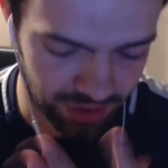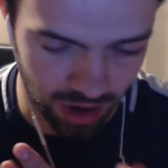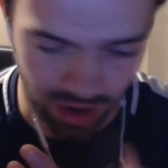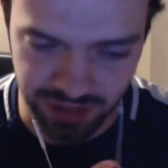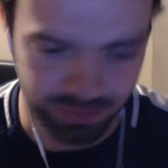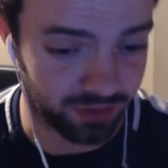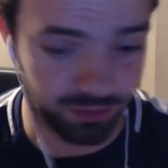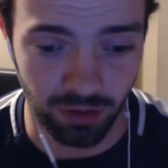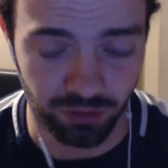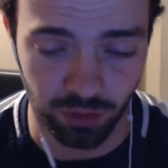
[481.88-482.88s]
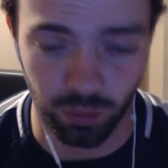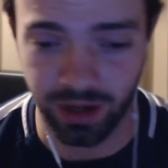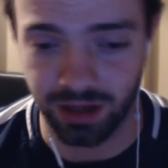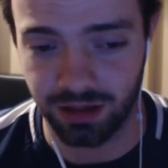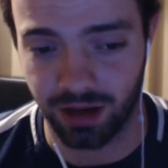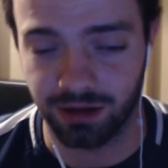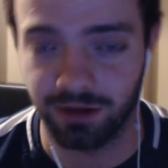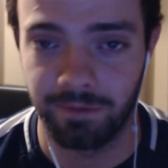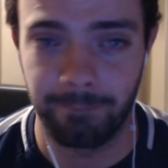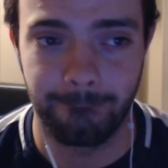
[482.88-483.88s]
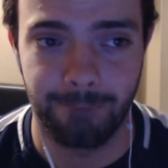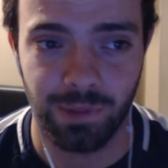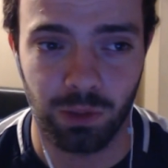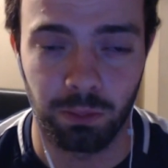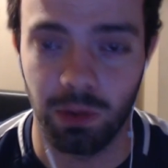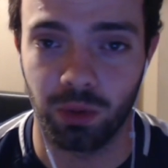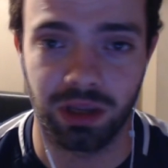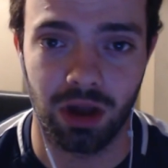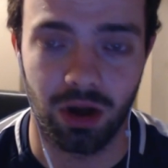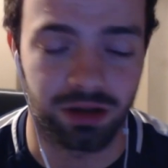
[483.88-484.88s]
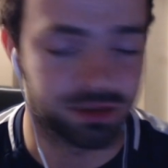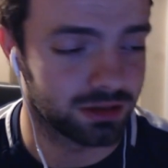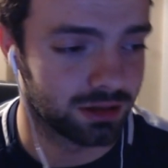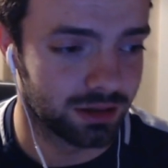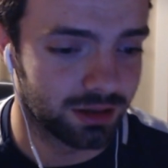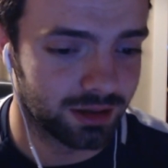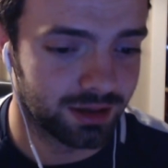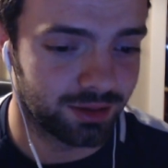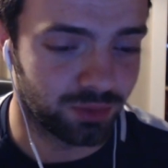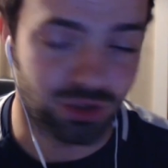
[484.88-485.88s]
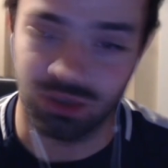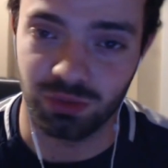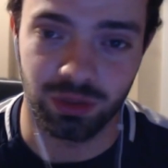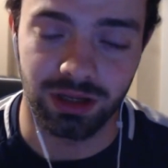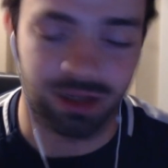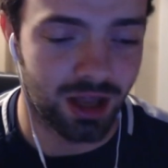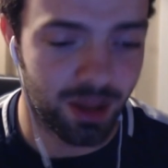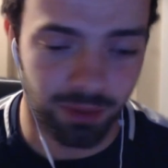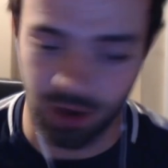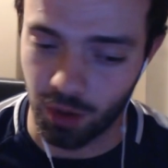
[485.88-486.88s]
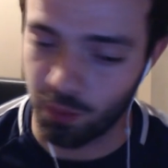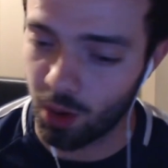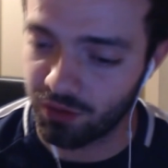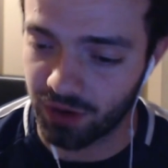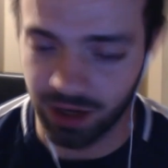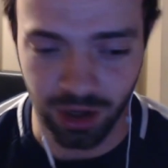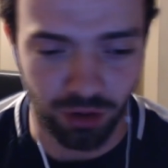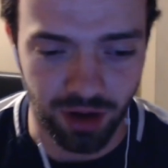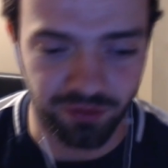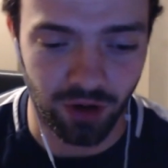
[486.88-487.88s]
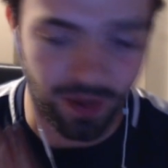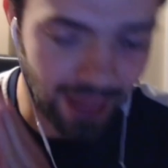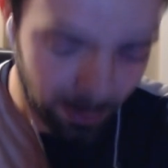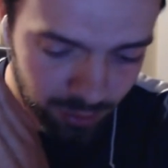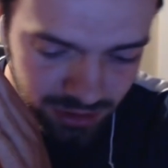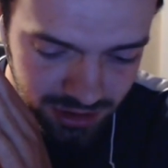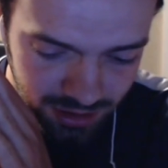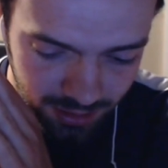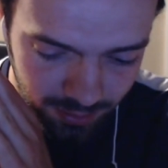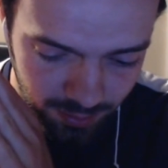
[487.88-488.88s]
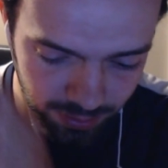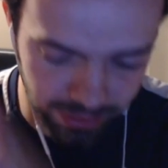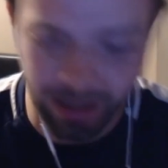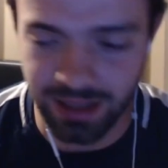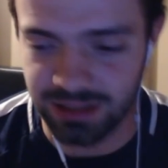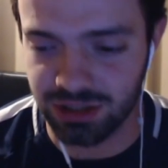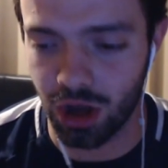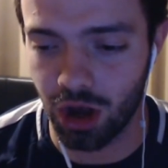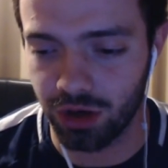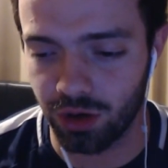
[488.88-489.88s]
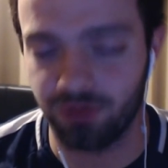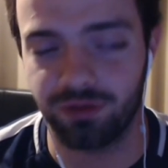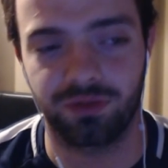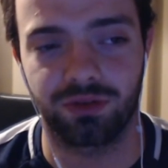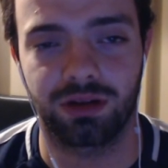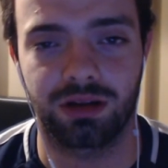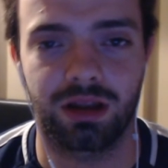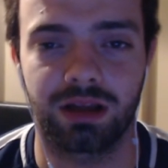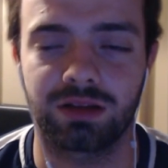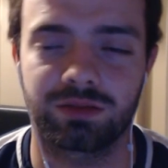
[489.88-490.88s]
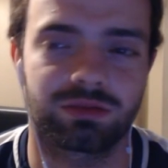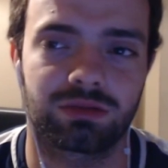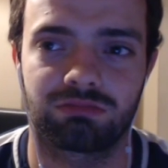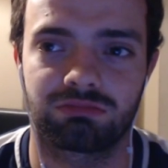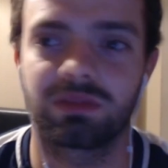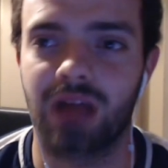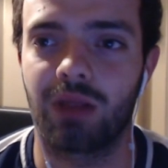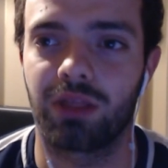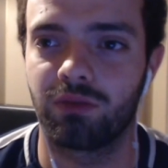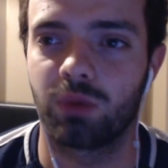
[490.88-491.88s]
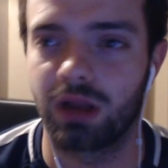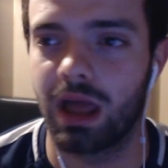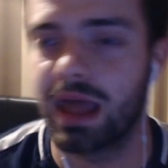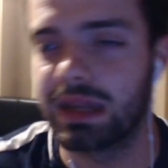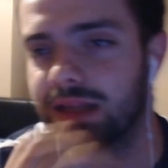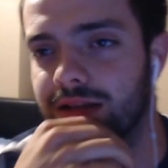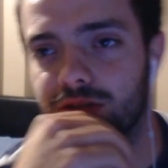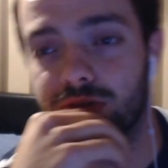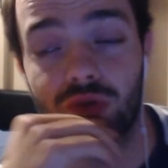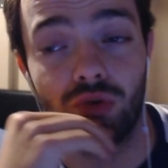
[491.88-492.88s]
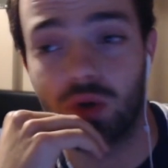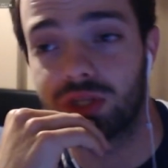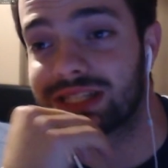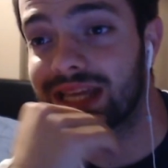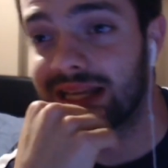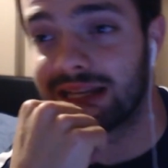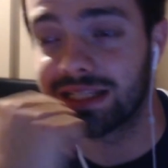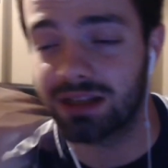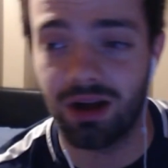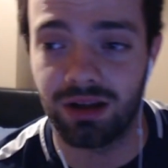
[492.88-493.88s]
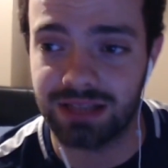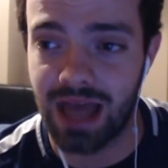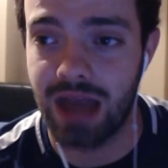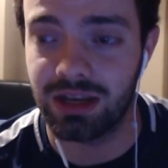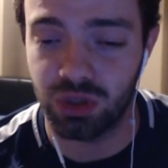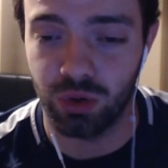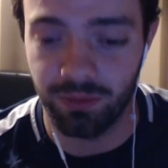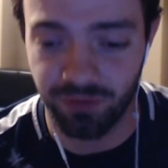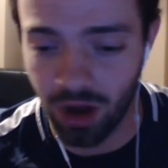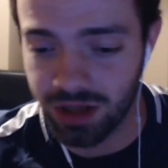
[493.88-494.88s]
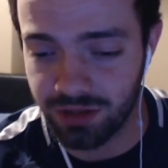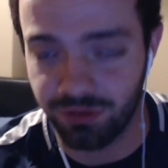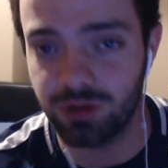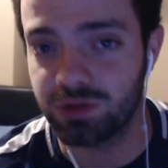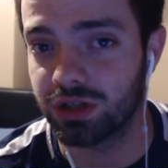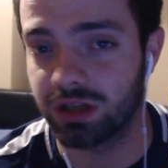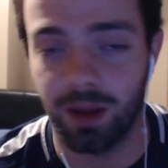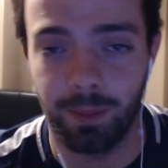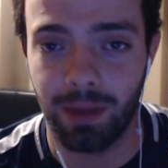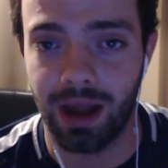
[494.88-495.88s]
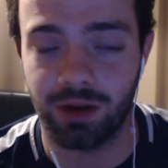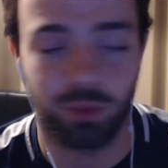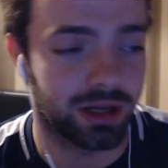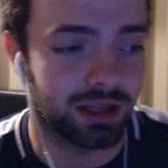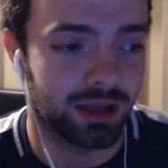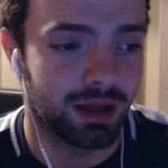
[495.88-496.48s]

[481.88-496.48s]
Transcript: eyes, but they've both got weird like milky eyes. It was weird. But no, what a fucking great fight. That was it started off like how the other one ended. Naruto just getting his ass handed to him. First I thought he was going to come back when he